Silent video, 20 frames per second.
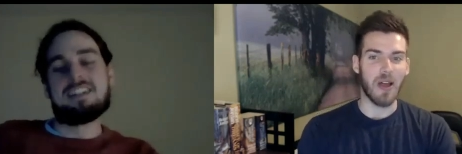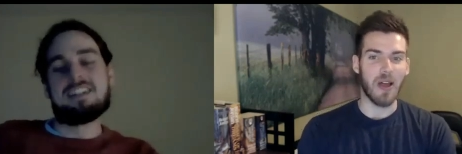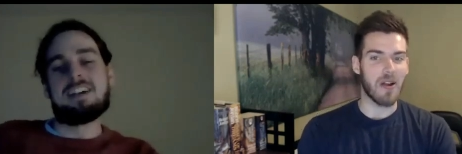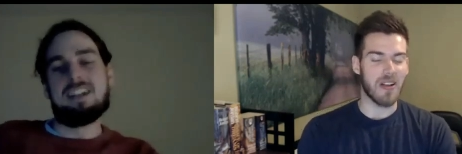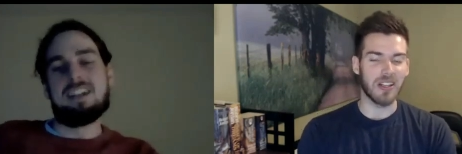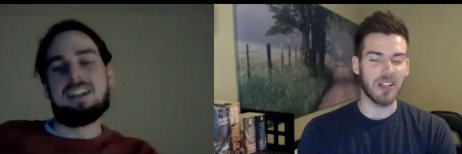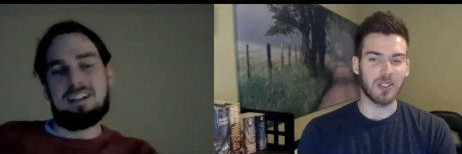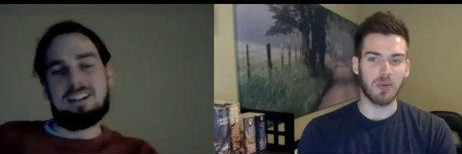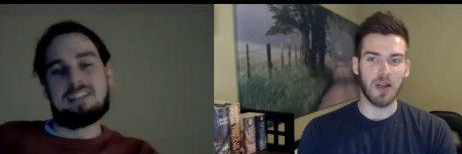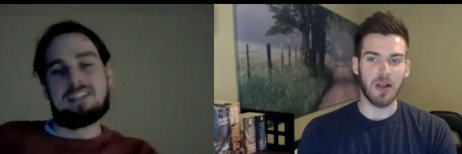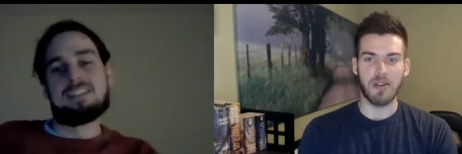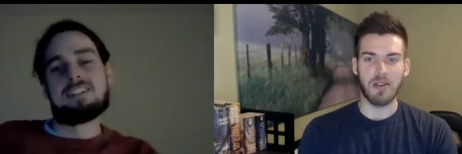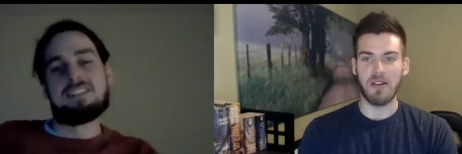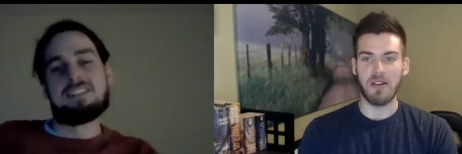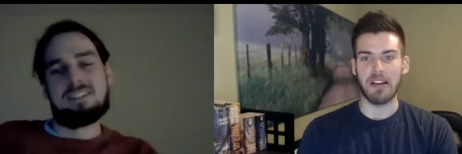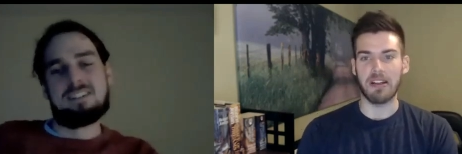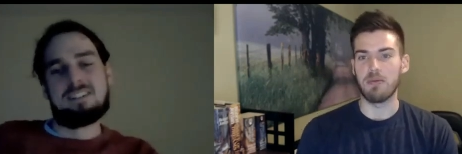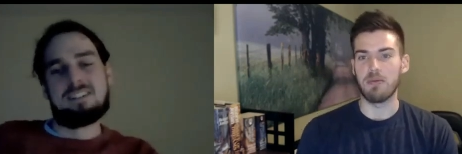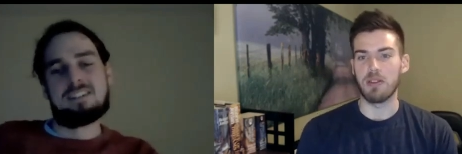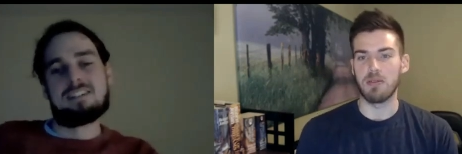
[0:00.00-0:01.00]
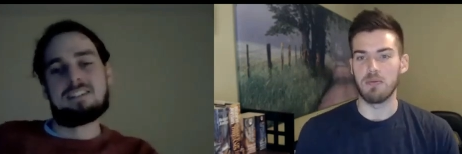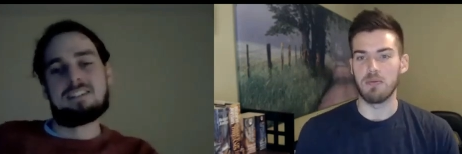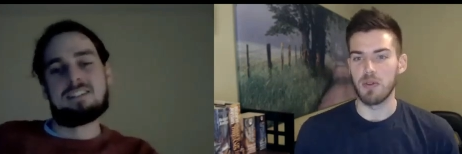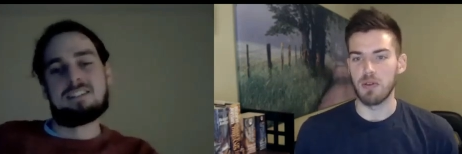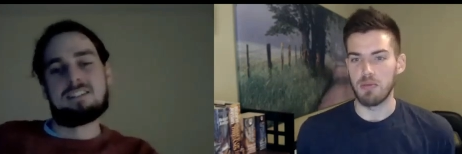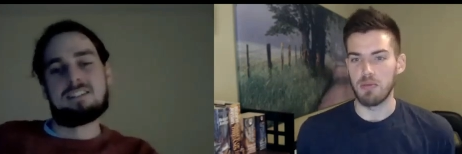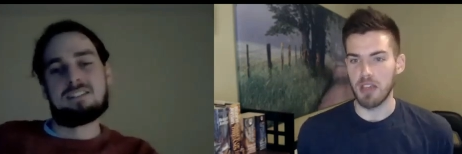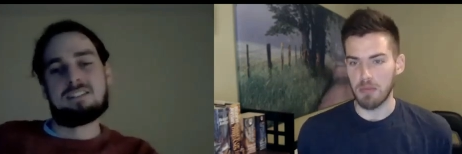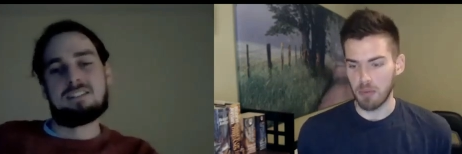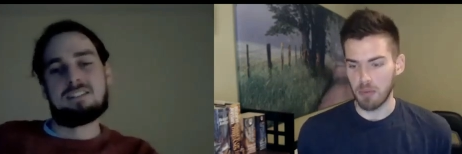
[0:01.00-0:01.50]
Speaker 1: why it's why i recommend
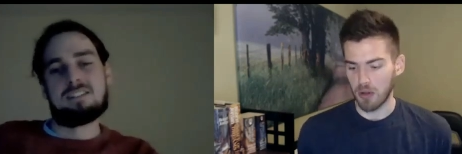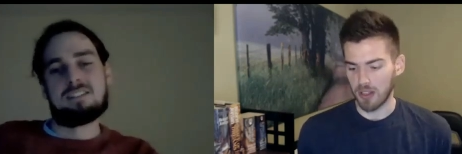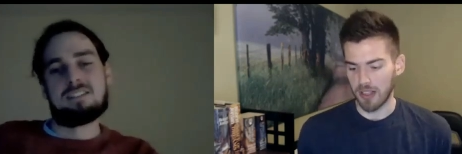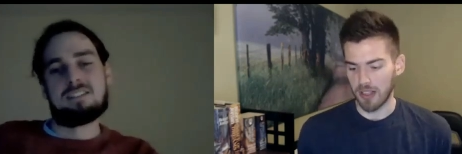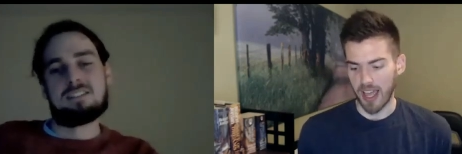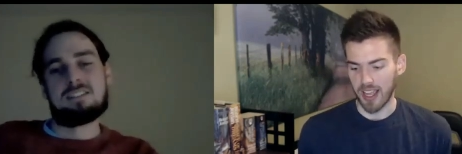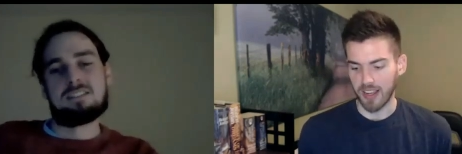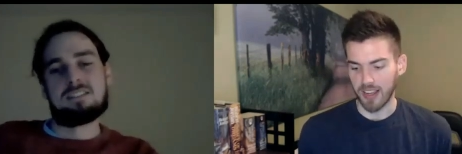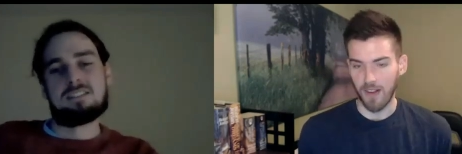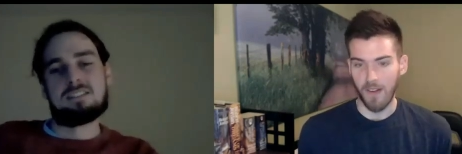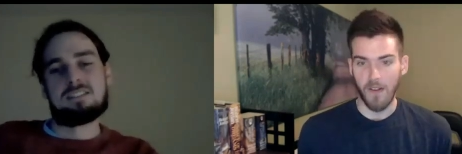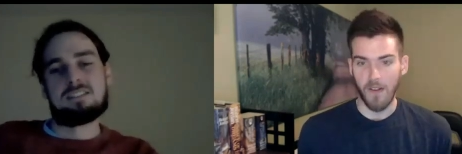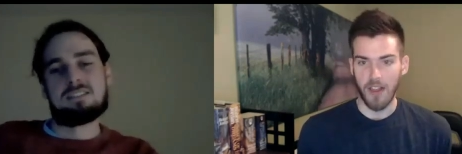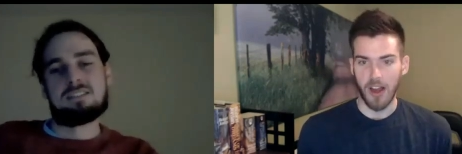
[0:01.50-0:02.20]
when people like